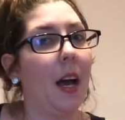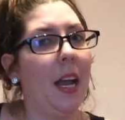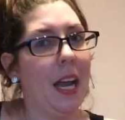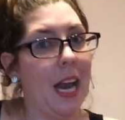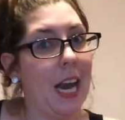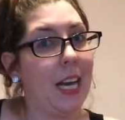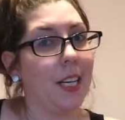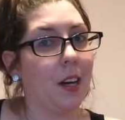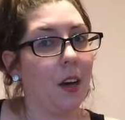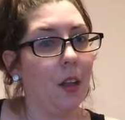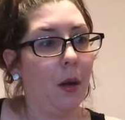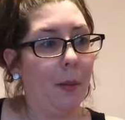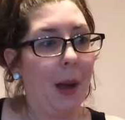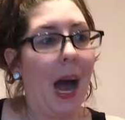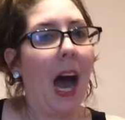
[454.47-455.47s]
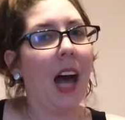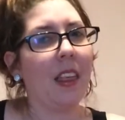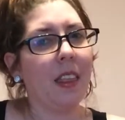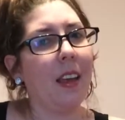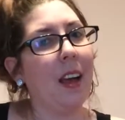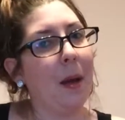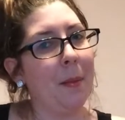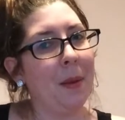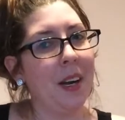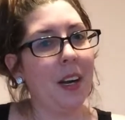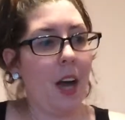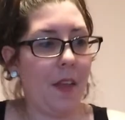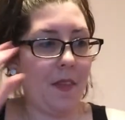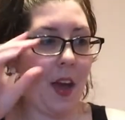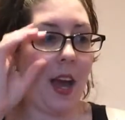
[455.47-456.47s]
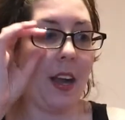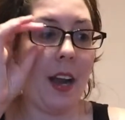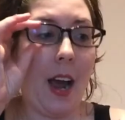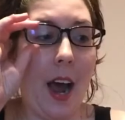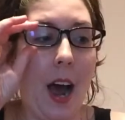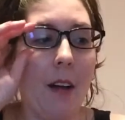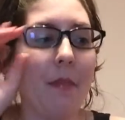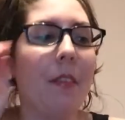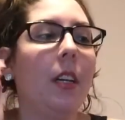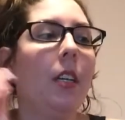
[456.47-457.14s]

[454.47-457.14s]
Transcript: an $8 bath. Like, I'm going to cut that in half.